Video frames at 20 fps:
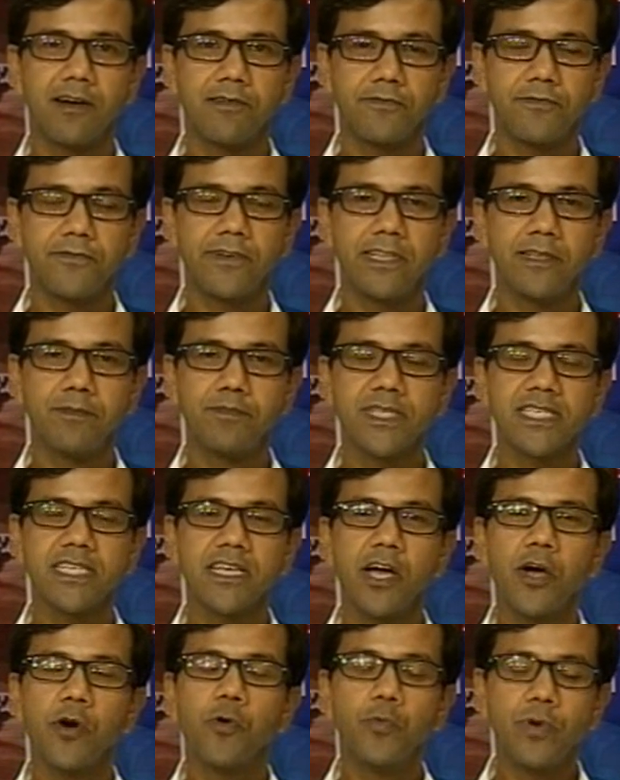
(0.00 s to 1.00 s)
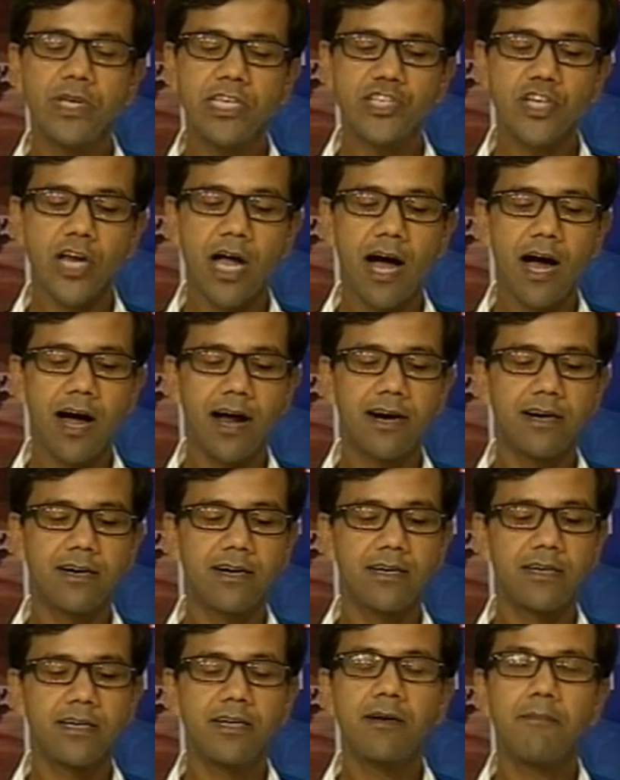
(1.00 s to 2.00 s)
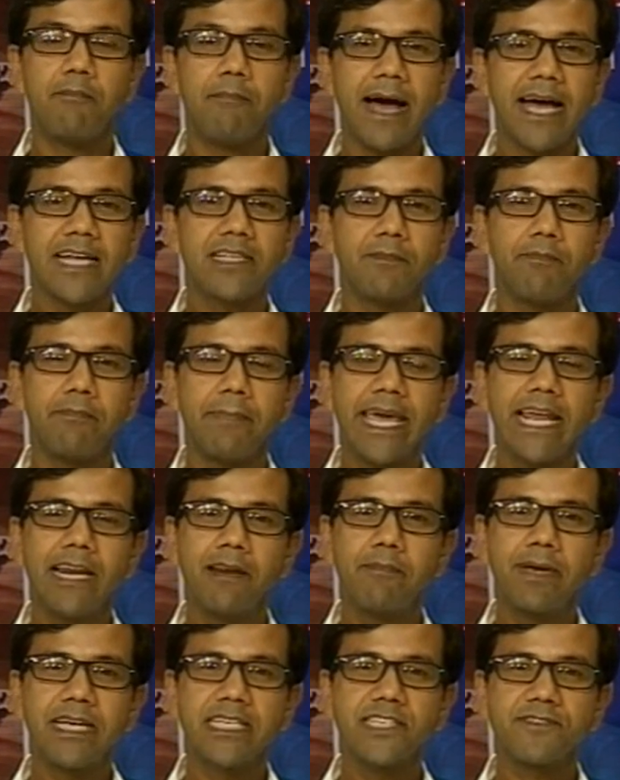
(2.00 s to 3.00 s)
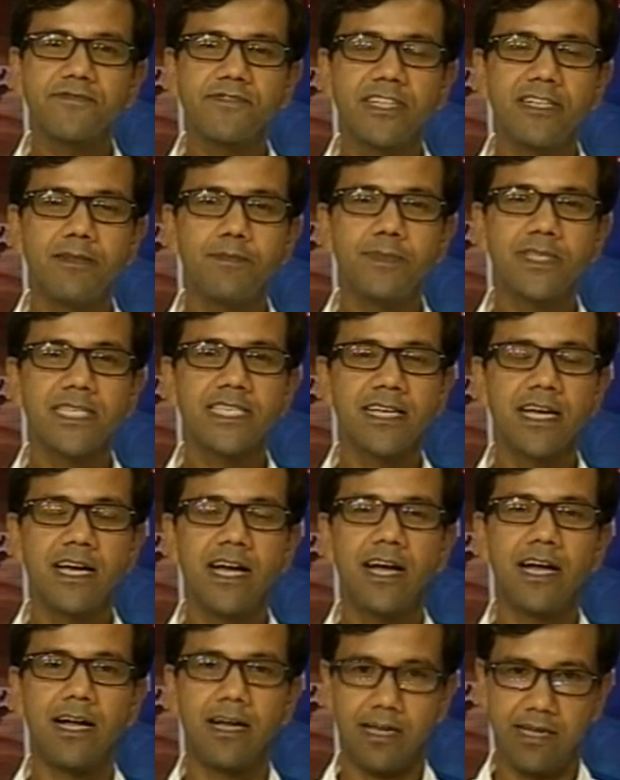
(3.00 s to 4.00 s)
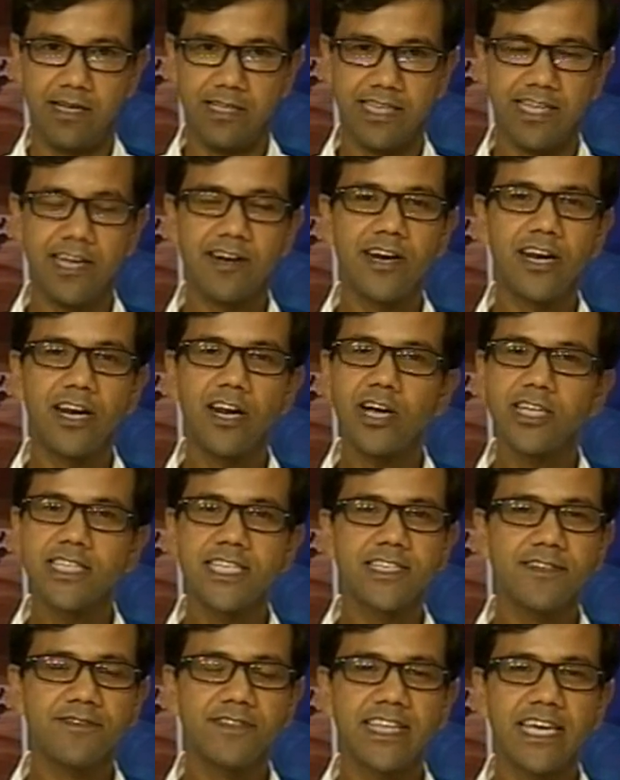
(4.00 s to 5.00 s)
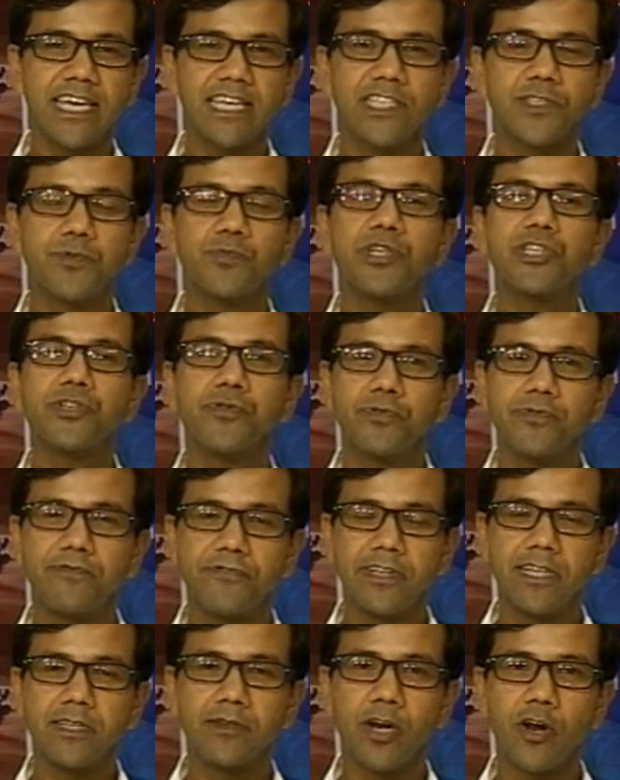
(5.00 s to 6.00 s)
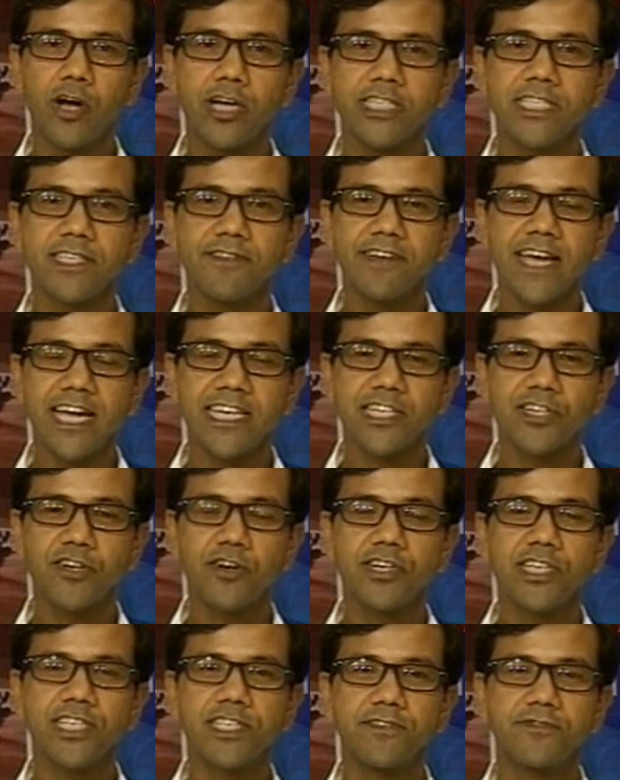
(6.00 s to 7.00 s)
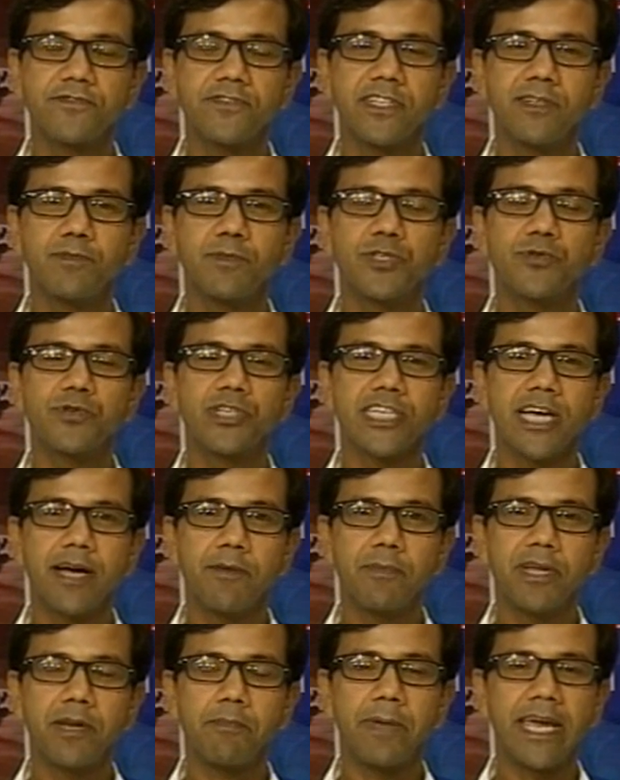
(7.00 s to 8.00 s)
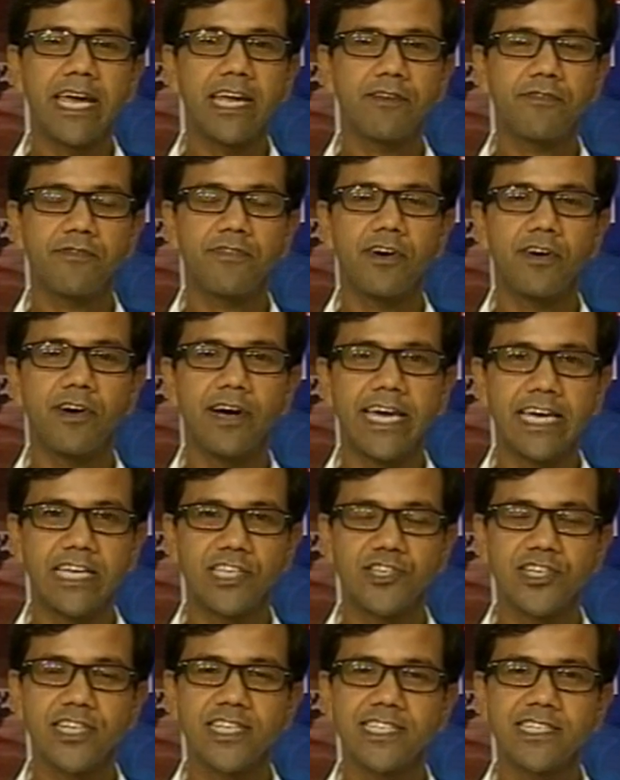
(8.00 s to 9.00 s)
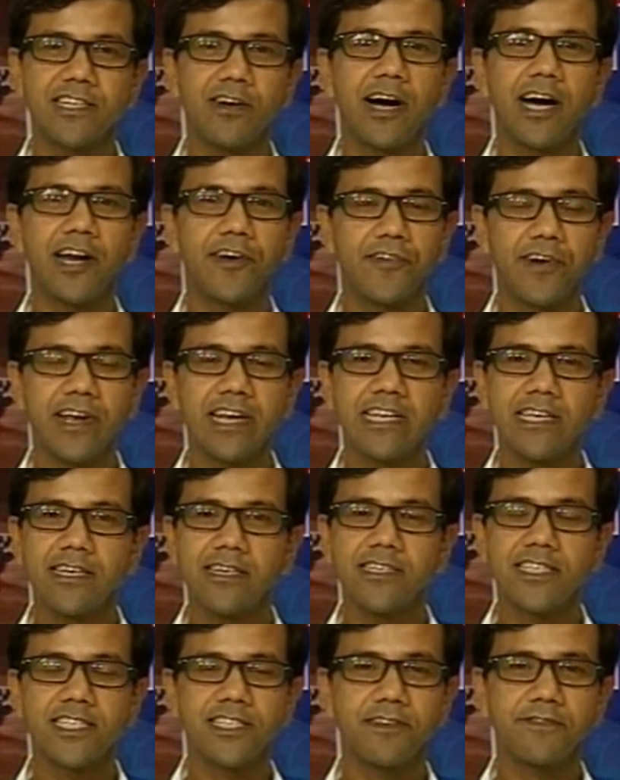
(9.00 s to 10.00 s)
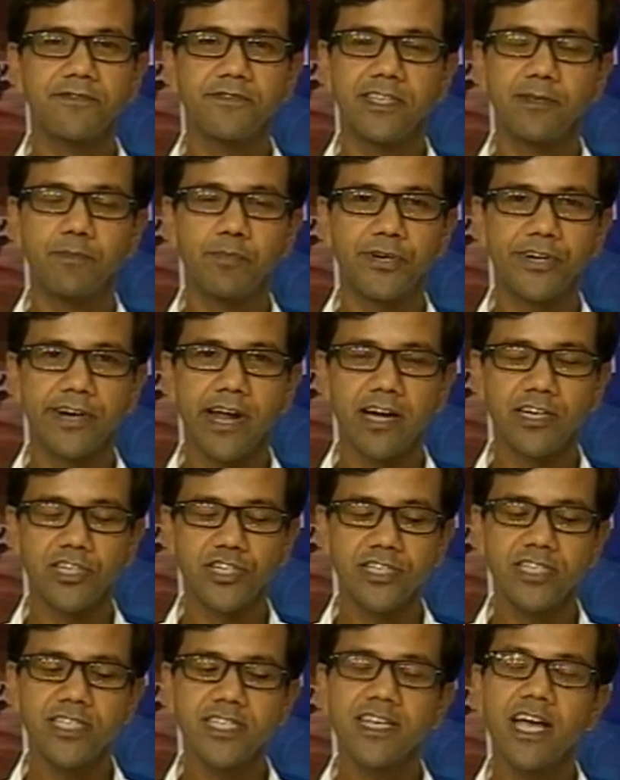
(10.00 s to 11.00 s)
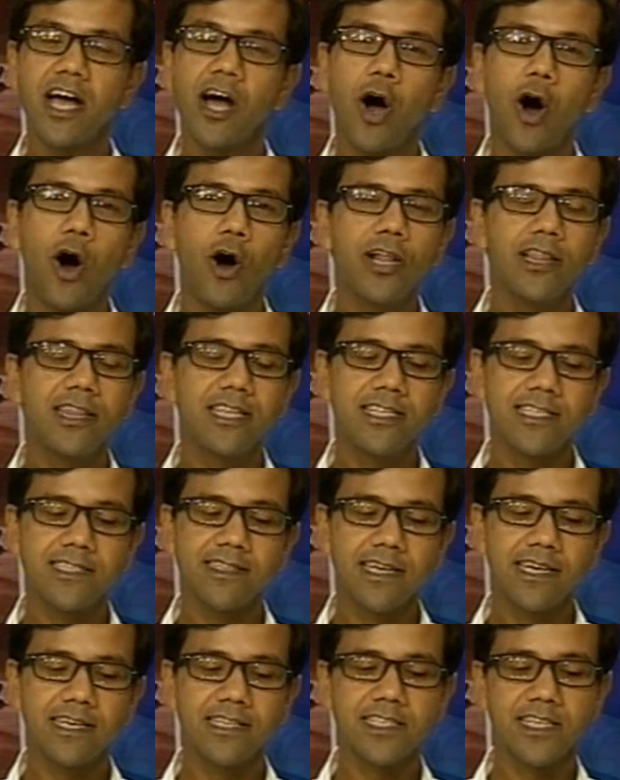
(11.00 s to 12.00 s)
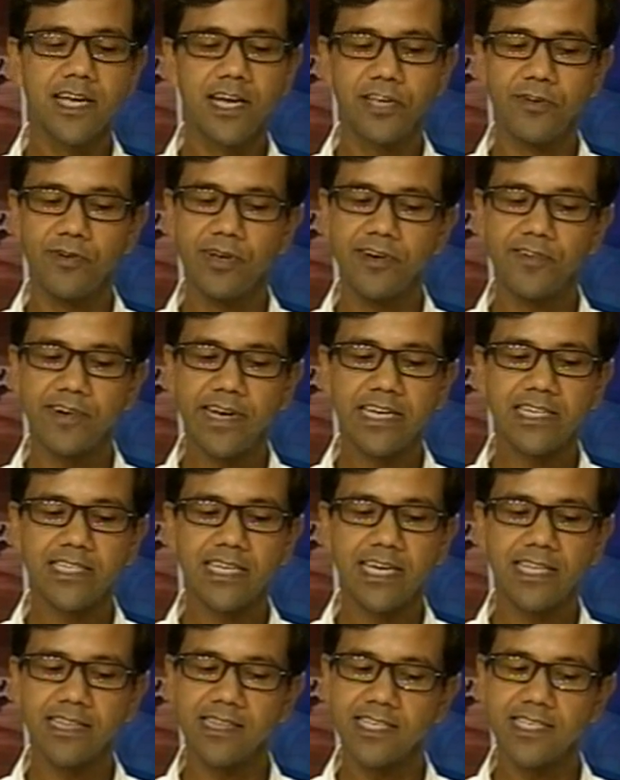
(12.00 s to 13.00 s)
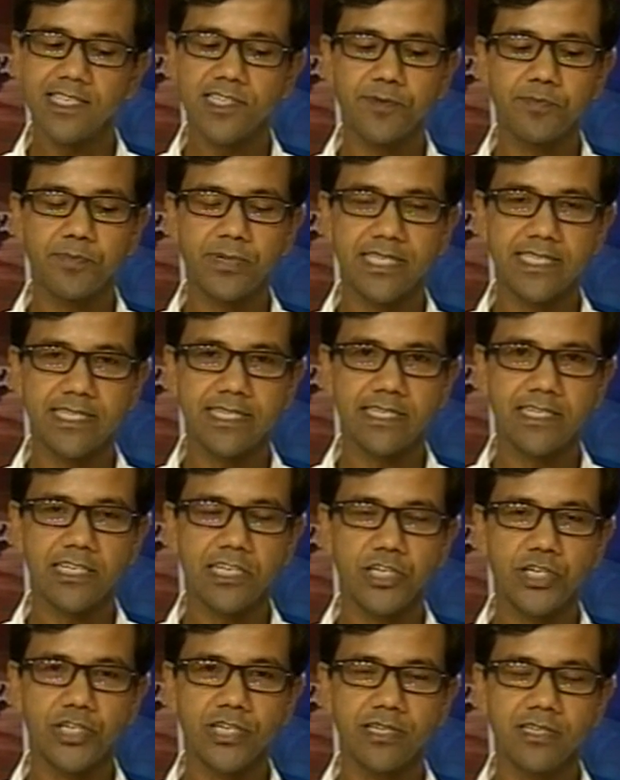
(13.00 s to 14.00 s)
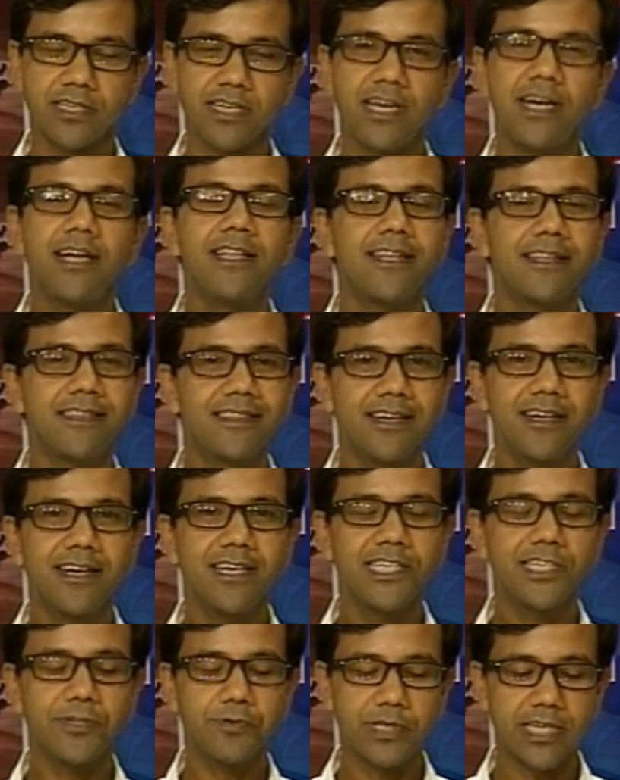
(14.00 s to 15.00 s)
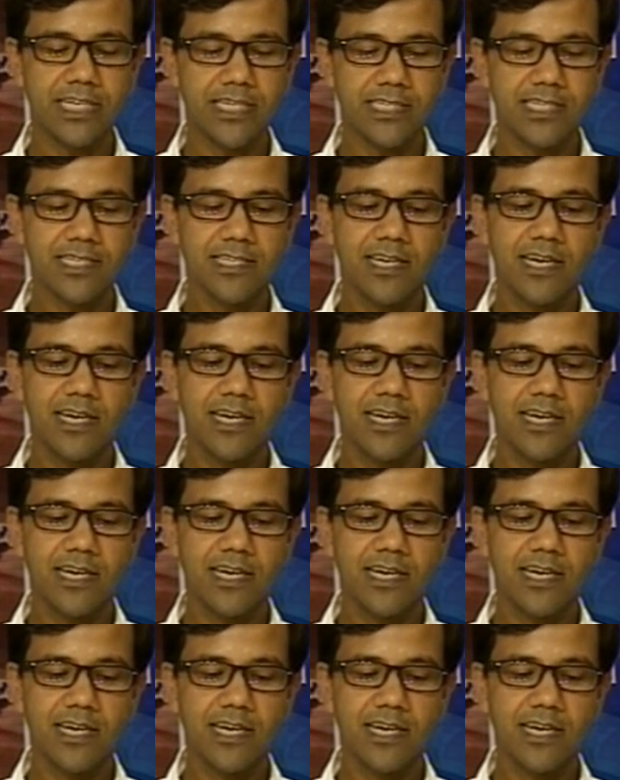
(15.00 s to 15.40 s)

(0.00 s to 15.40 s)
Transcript: films, which are male-based films. There are lots of things which we feel, lots of categories of films which have been made for ages, now 100 years of film productions. All these things you will read in this representation. The third unit,